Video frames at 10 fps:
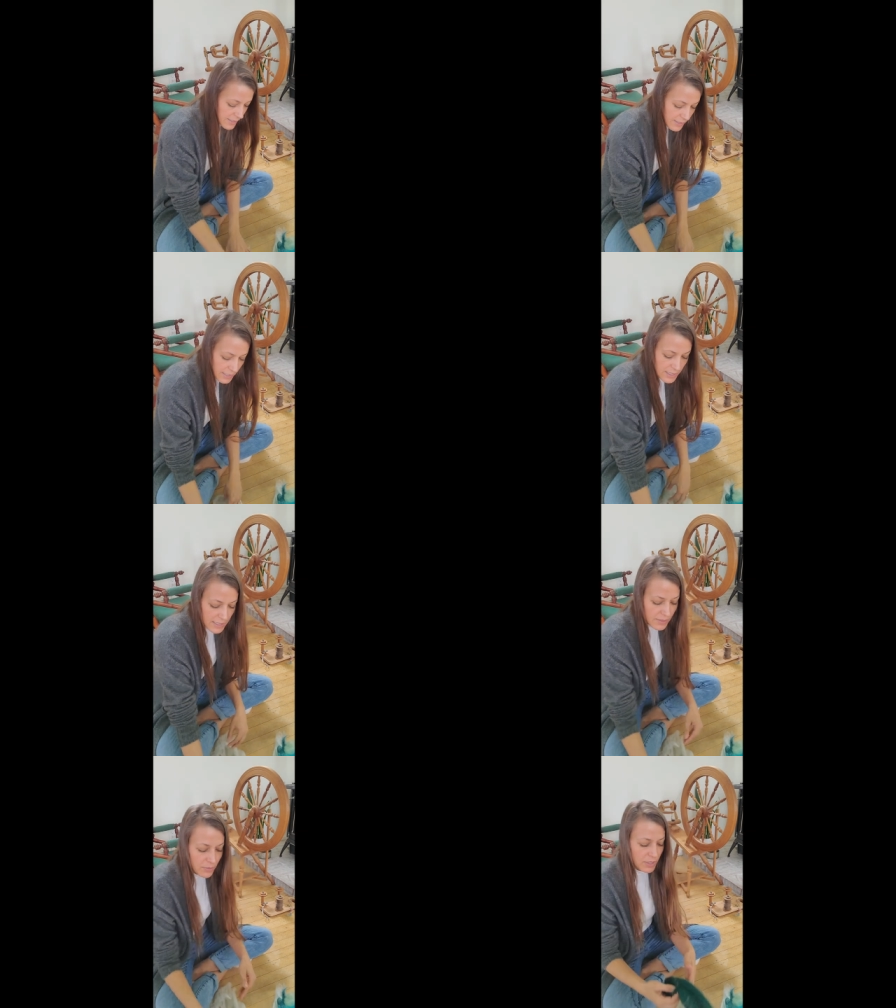easily. It
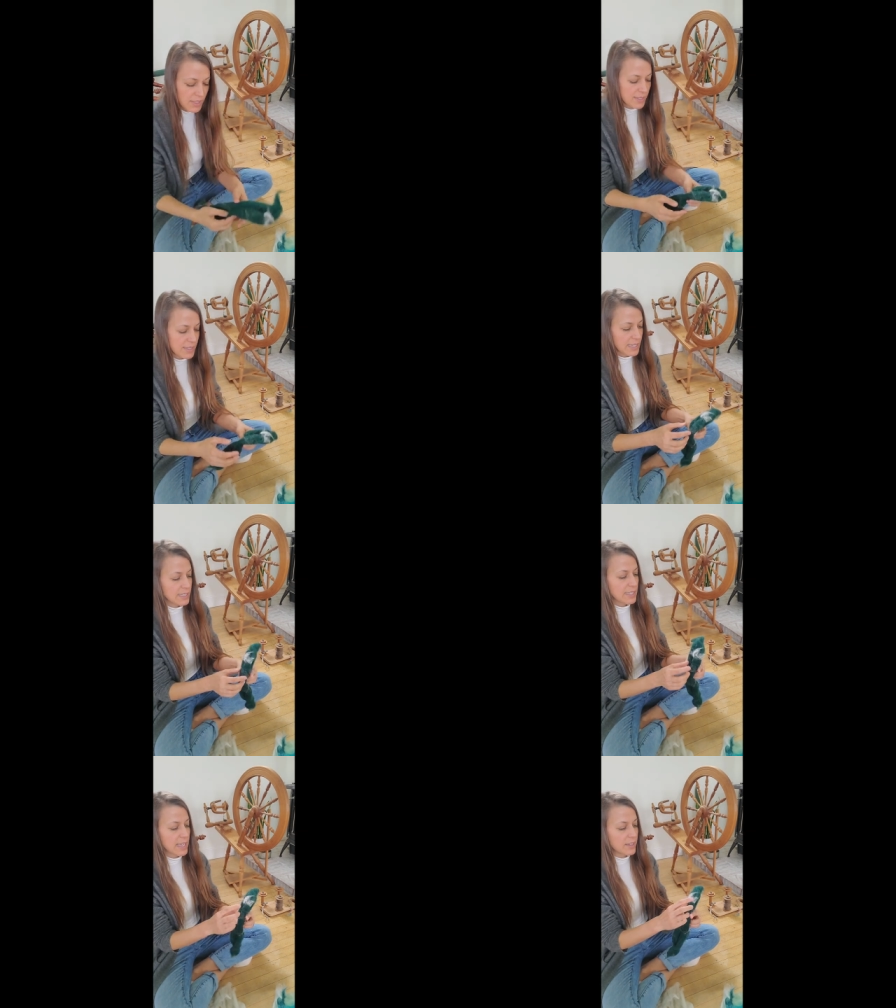doesn't really
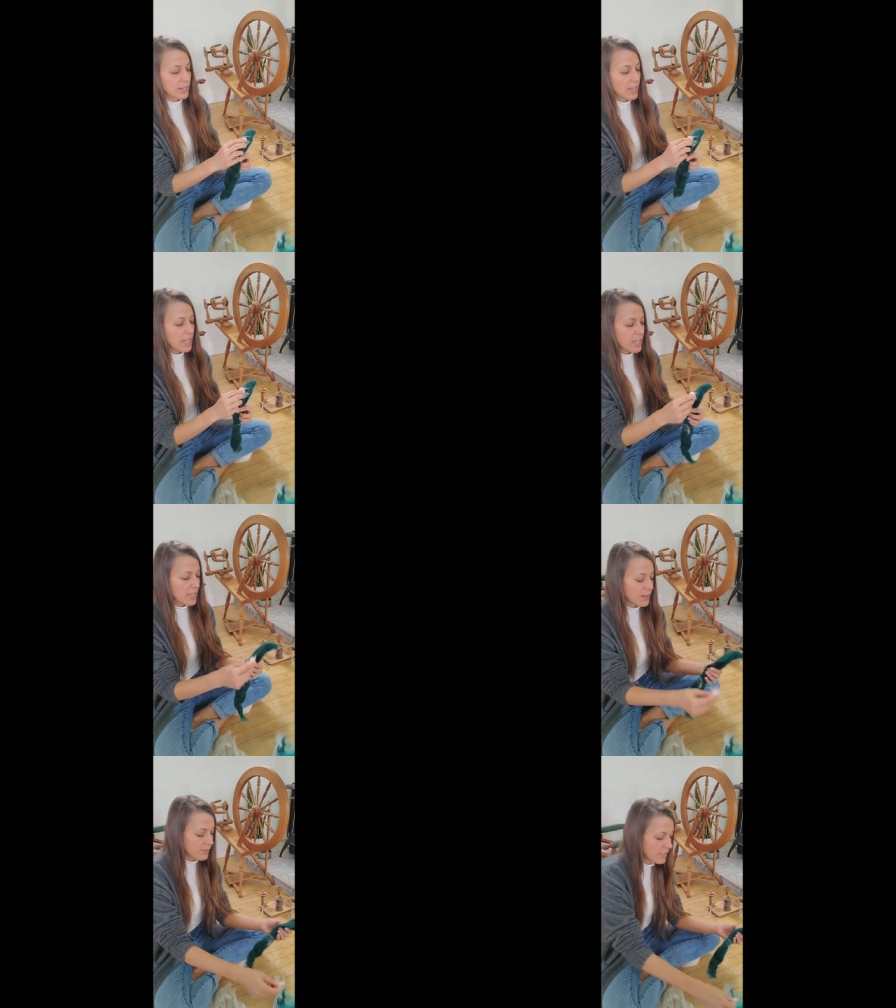stick together.
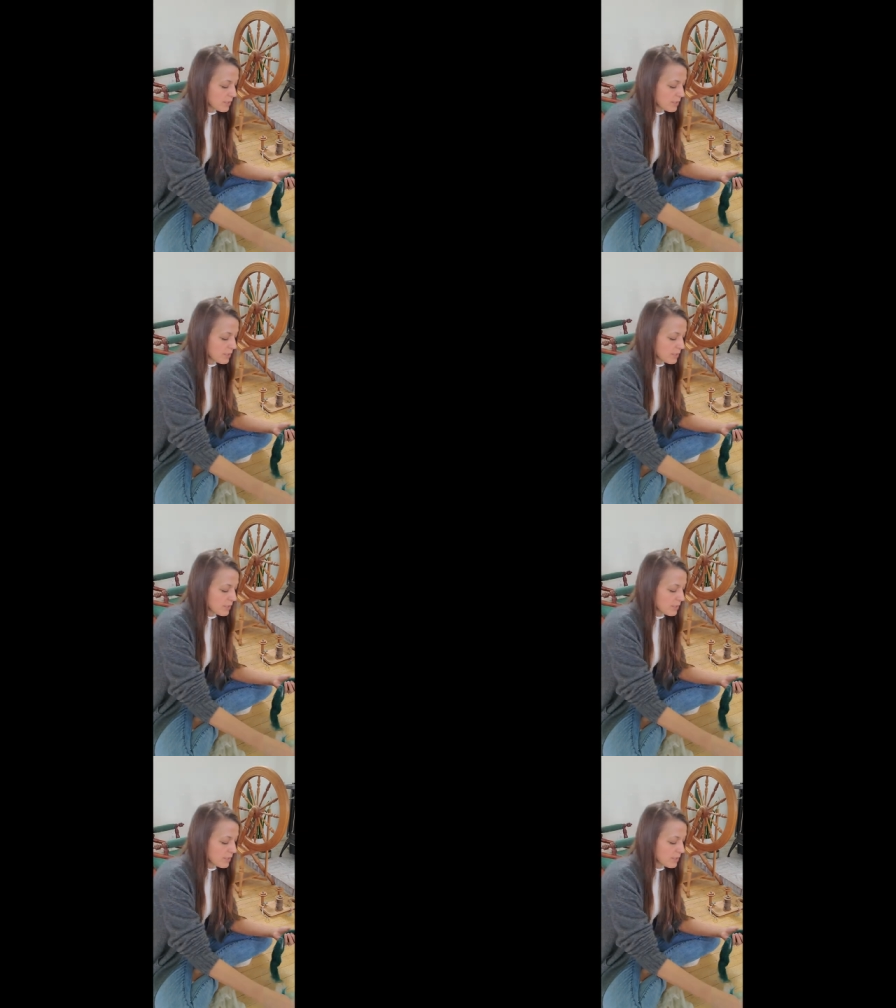If